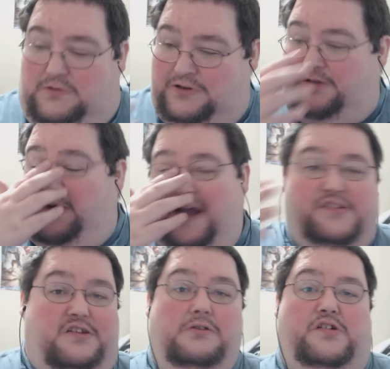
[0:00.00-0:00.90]
I
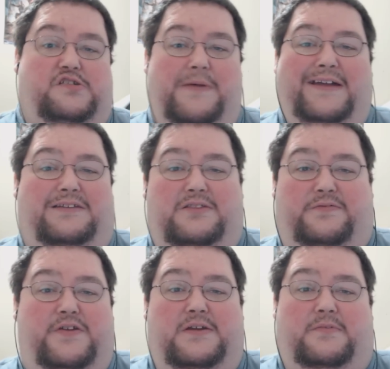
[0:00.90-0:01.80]
still respect the
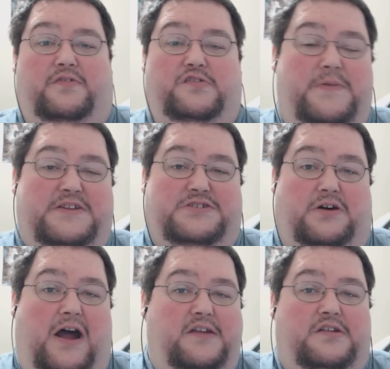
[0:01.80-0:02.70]
freedom of speech,
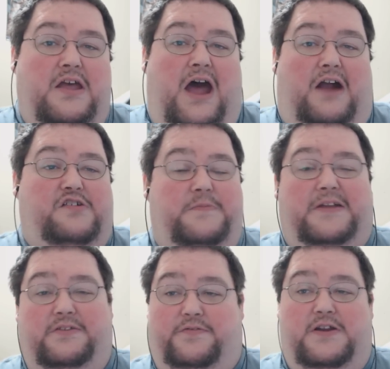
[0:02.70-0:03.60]
though. I, I
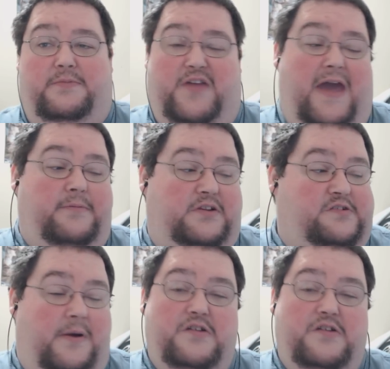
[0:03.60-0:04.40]
respect the freedom of capitalism.